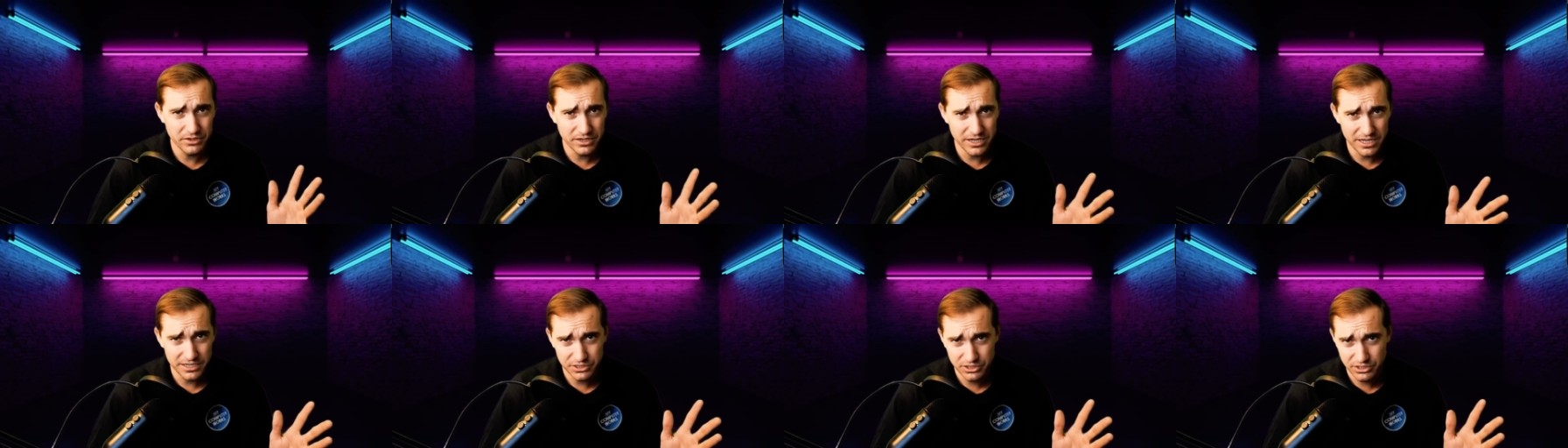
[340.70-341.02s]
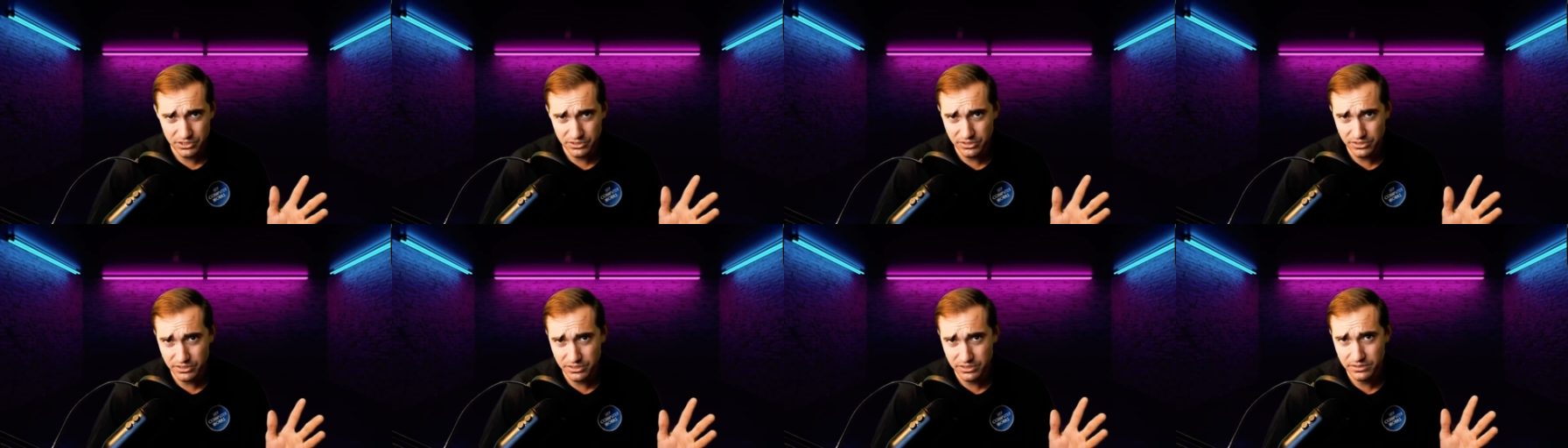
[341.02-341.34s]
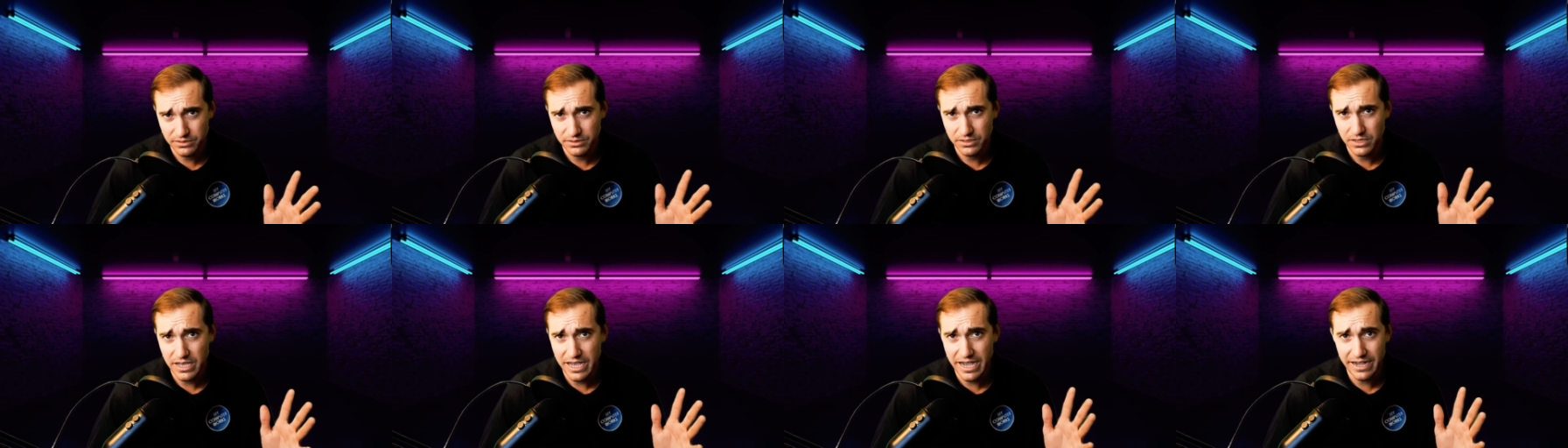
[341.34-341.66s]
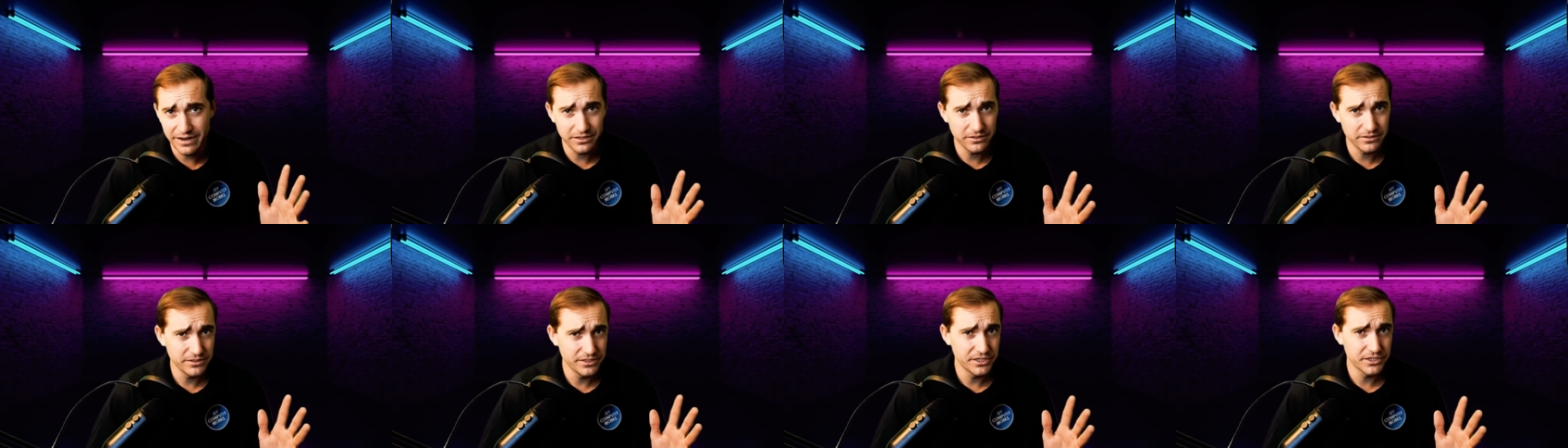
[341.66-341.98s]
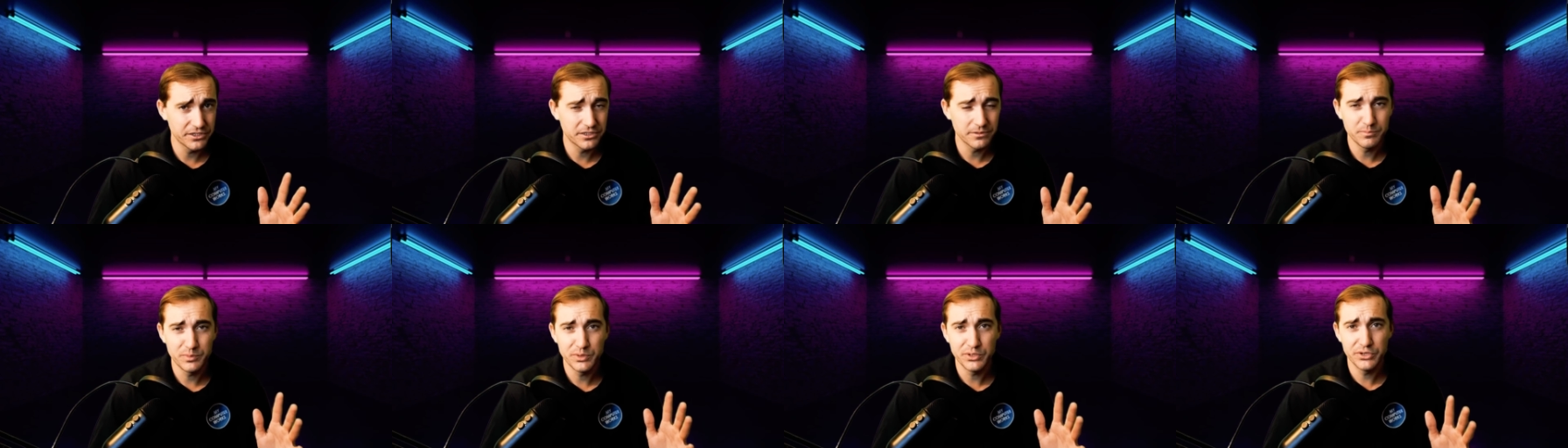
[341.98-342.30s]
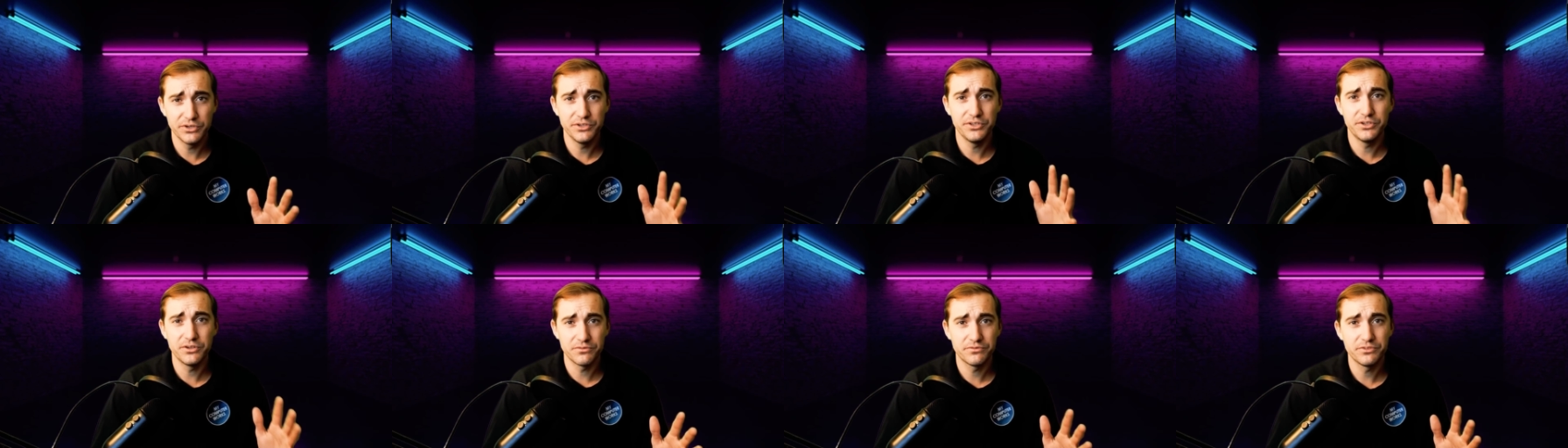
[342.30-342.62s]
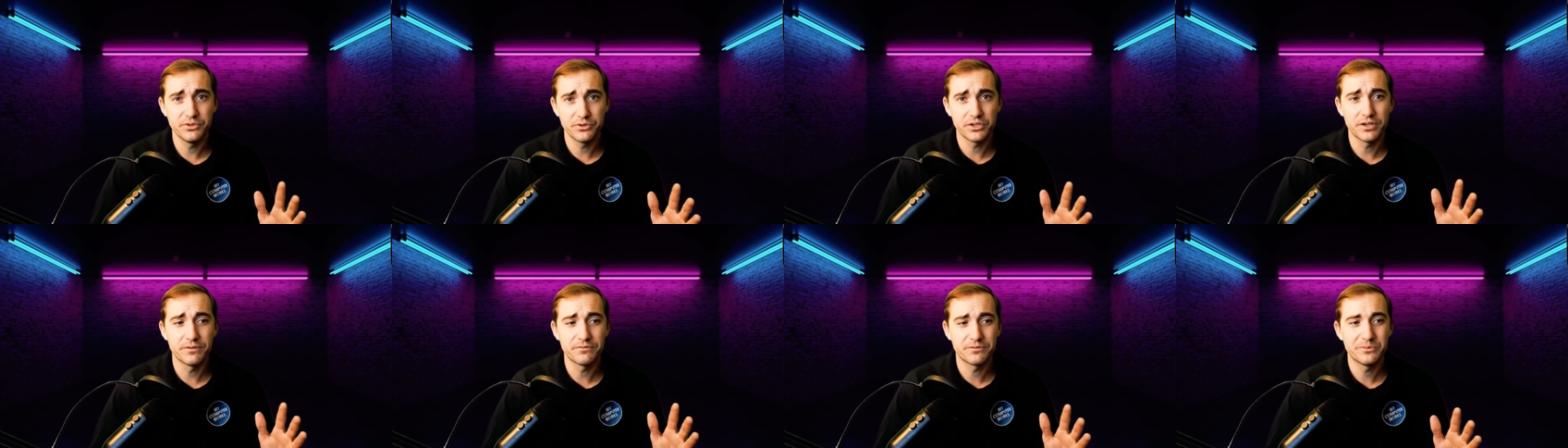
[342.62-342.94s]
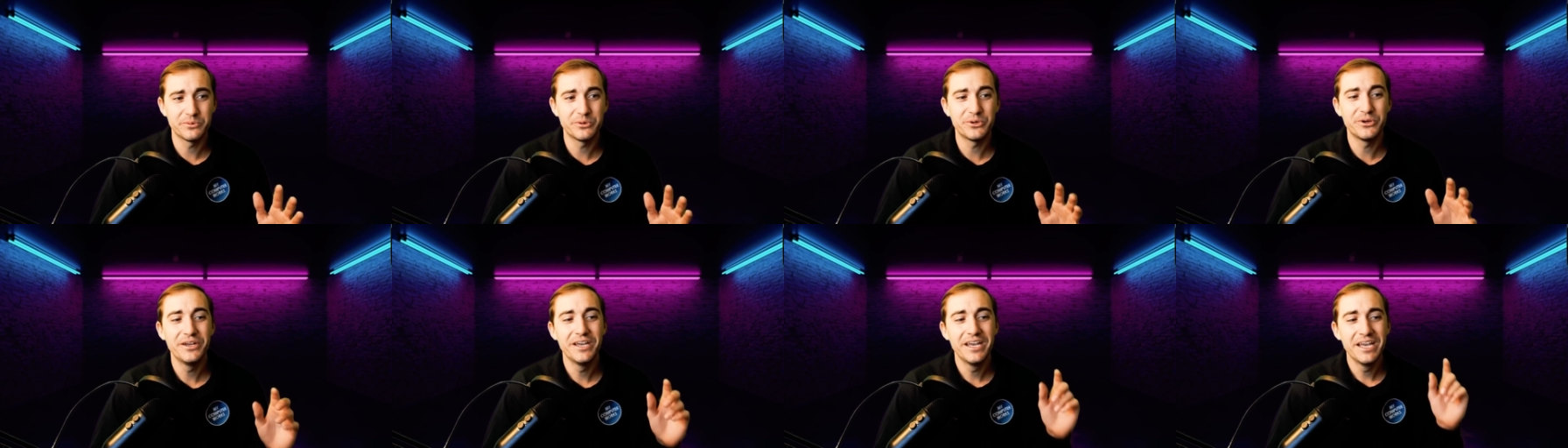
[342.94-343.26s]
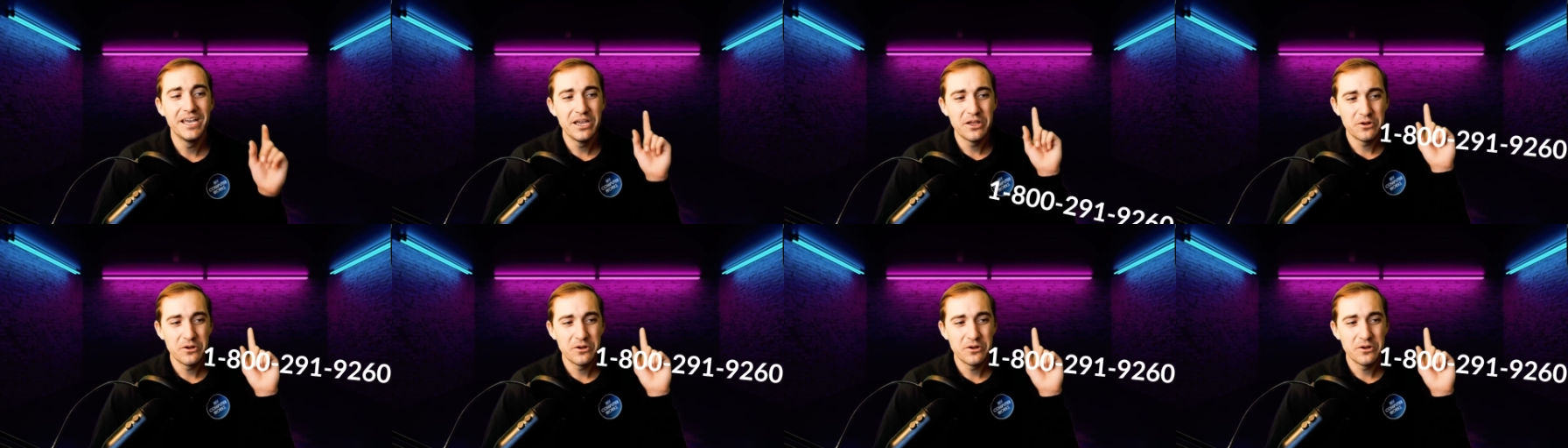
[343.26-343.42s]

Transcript: not sure how to clean your computer, you don't feel comfortable,